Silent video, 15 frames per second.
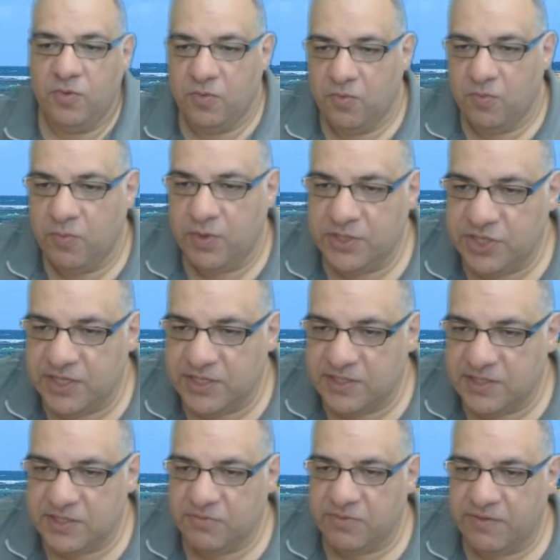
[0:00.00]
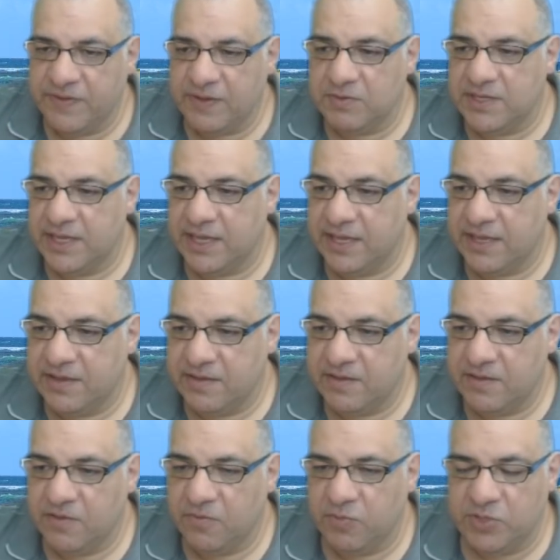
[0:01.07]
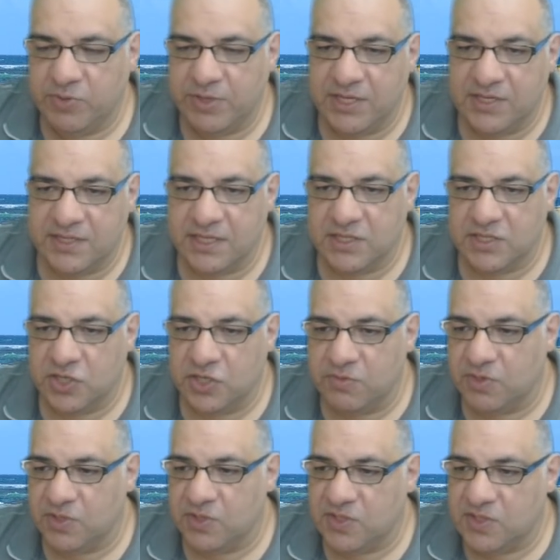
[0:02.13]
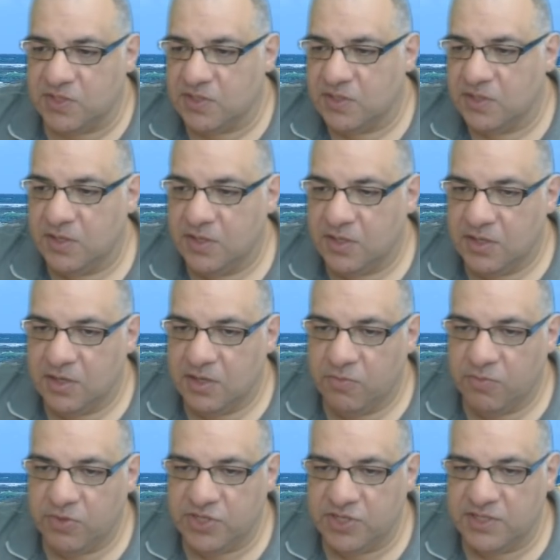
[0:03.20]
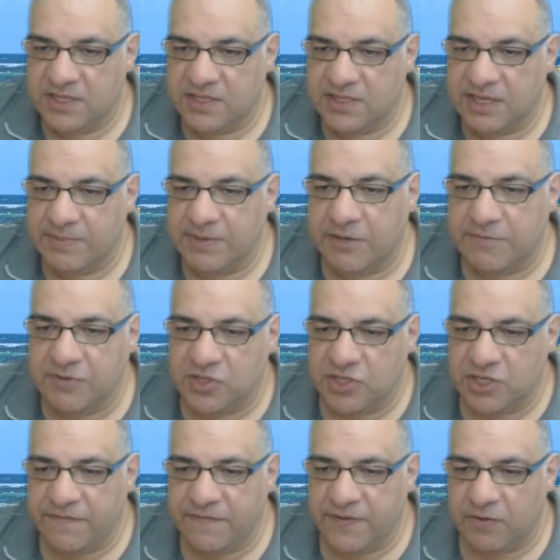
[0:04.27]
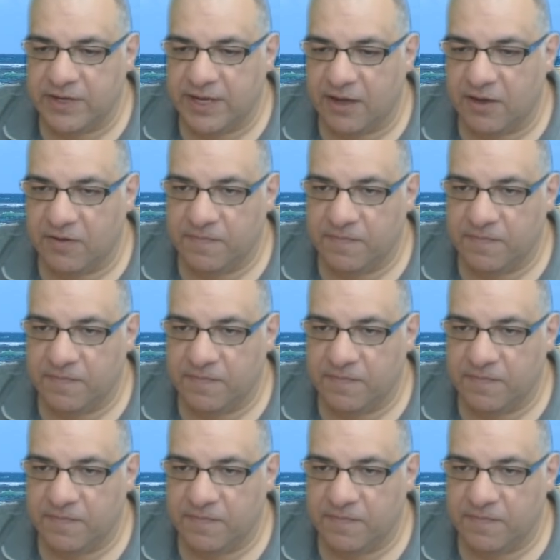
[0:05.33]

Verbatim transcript: which is revealed here, which we can see as humans, which is this semi-open G file now.